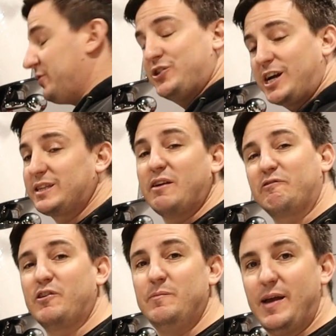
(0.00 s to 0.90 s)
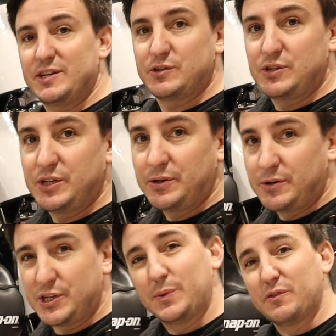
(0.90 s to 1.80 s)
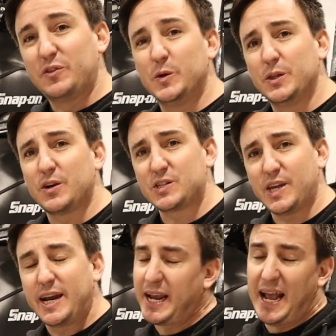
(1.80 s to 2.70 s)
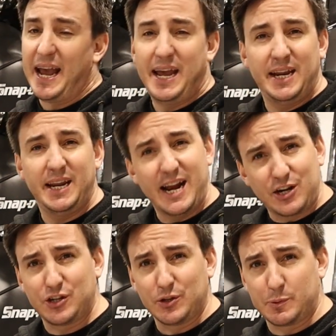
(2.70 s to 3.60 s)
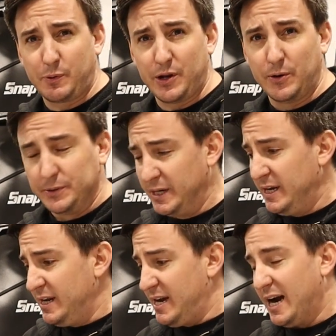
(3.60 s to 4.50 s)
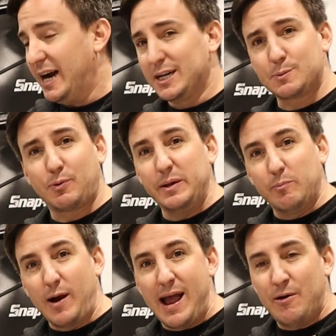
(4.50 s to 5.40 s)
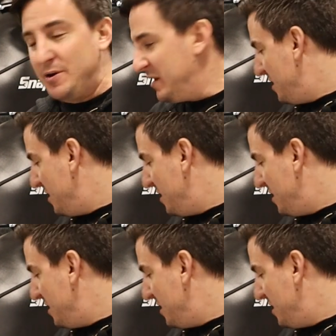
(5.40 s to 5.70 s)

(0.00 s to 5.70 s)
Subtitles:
and checked that front master cylinder to see what the fluid looks like, and it actually looks pretty old. It's pretty brown,